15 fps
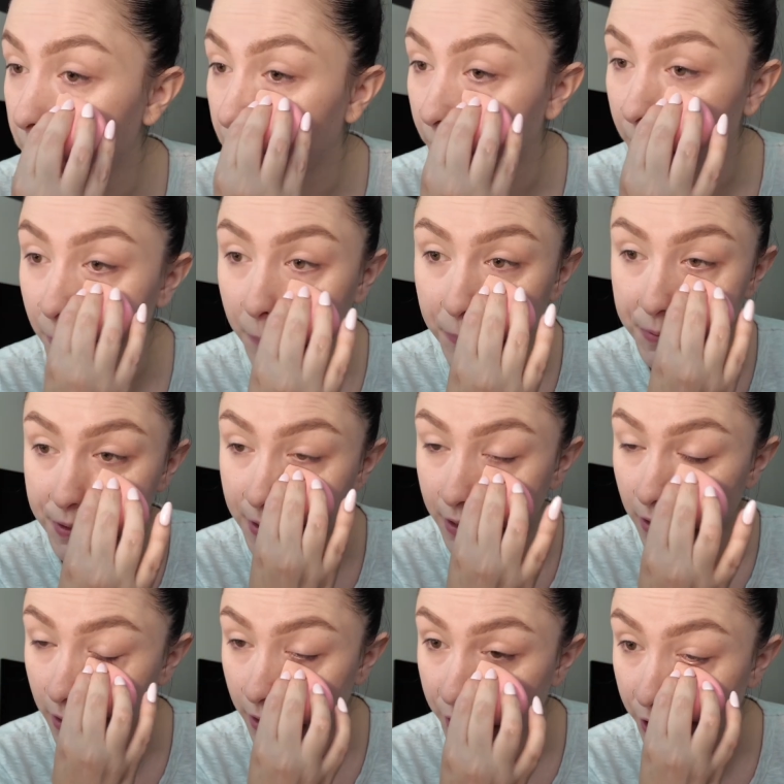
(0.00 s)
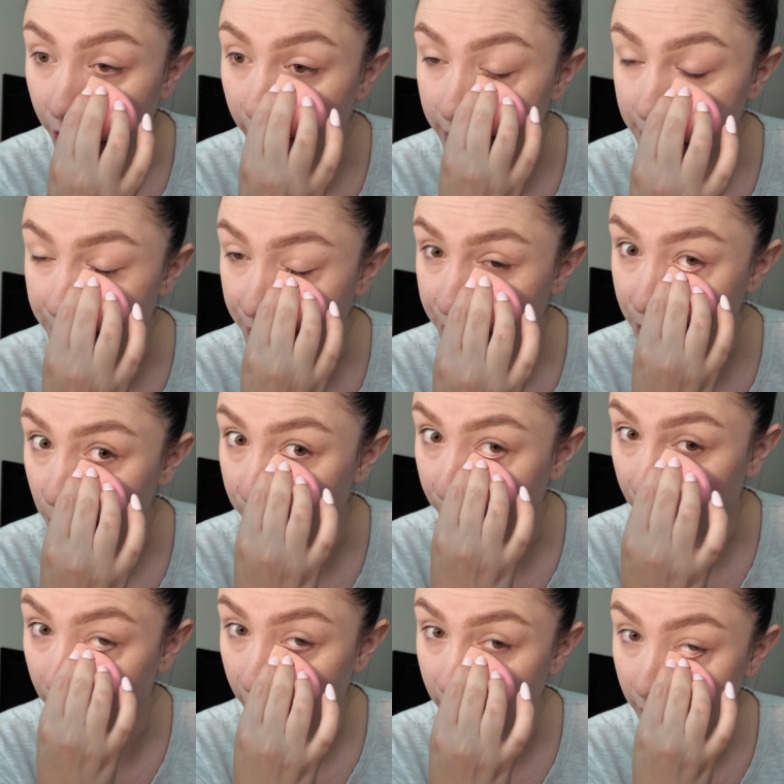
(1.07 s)
That helps the under eyes look
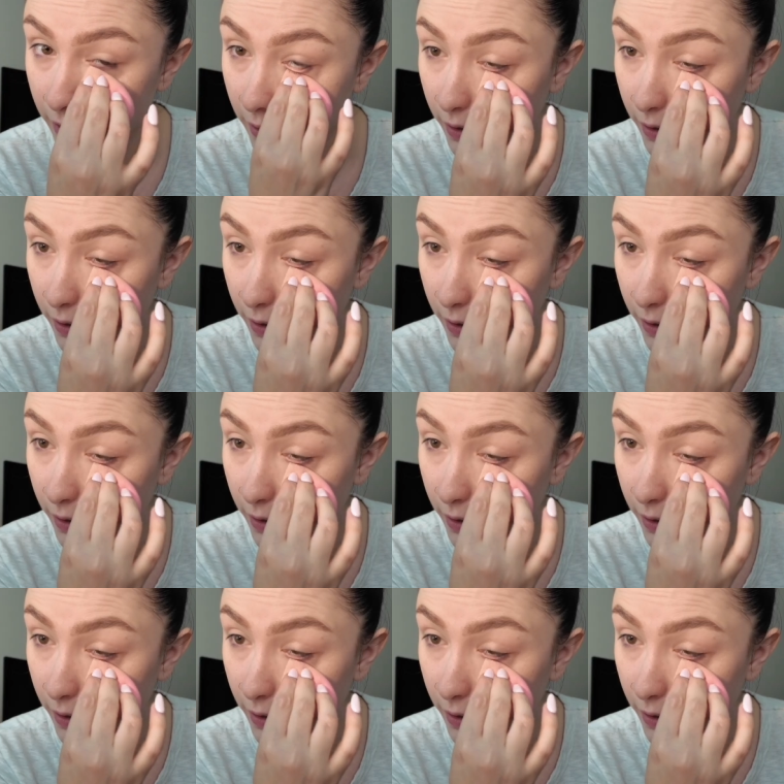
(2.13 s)
super